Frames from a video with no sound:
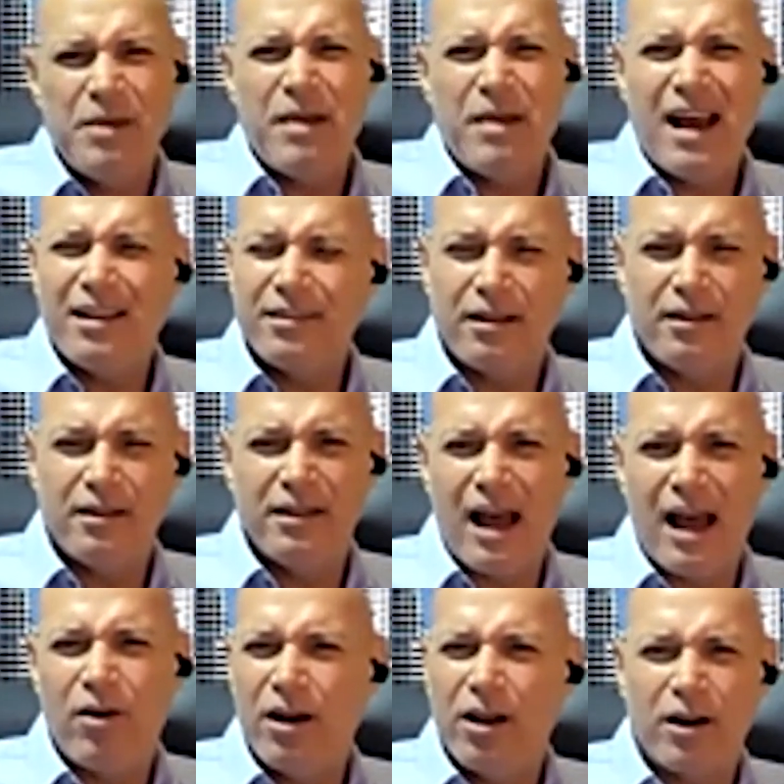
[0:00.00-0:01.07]
has
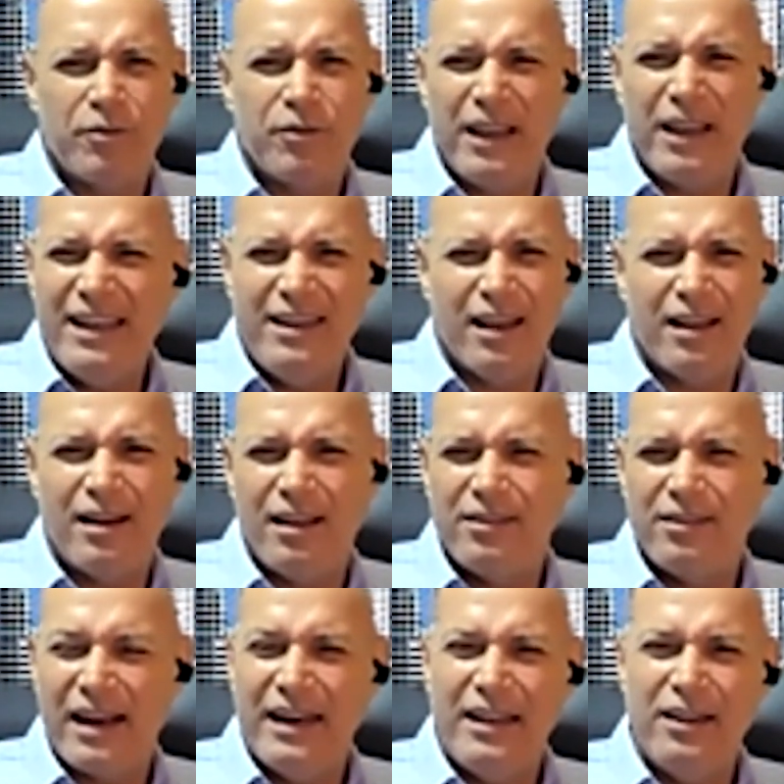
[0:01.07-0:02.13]
now a lot of Indian and
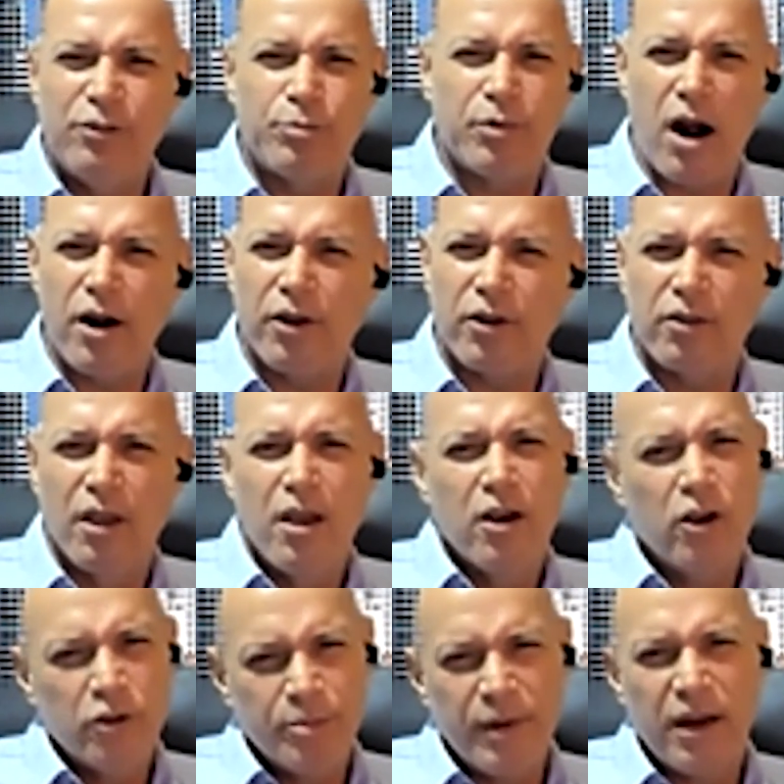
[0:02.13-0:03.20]
Chinese products.
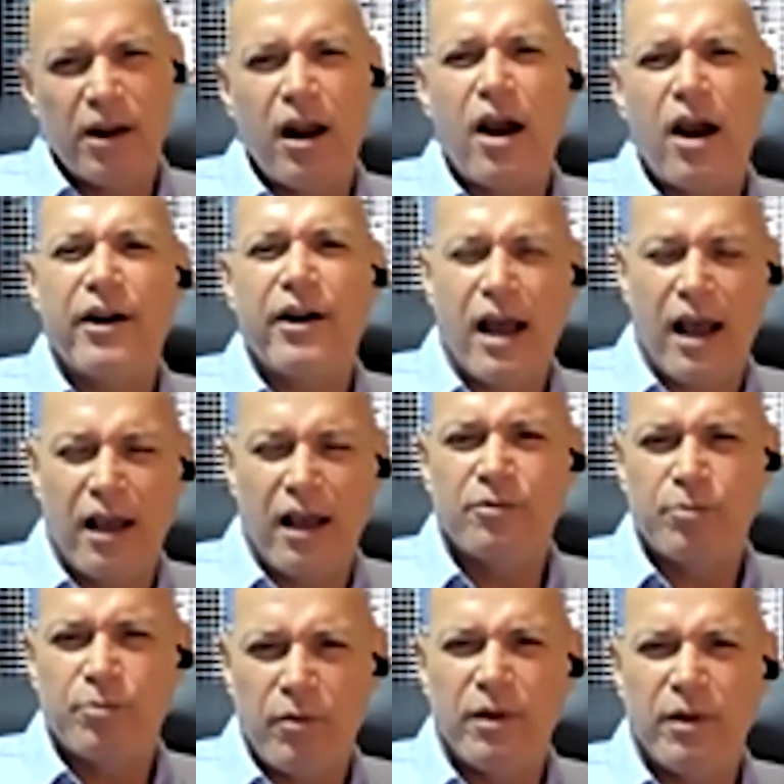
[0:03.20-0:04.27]
Hospital R has
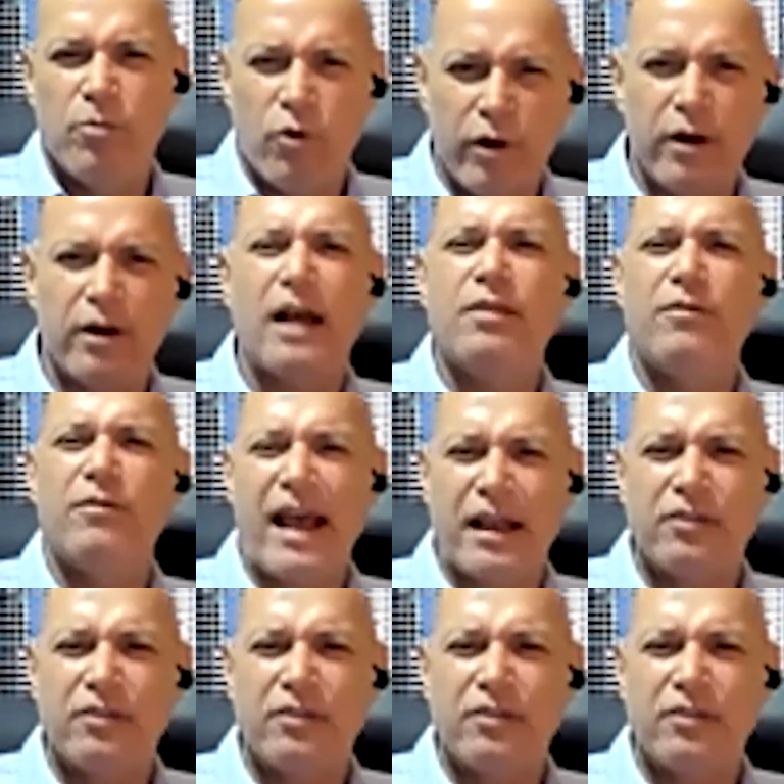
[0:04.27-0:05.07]
probably more advanced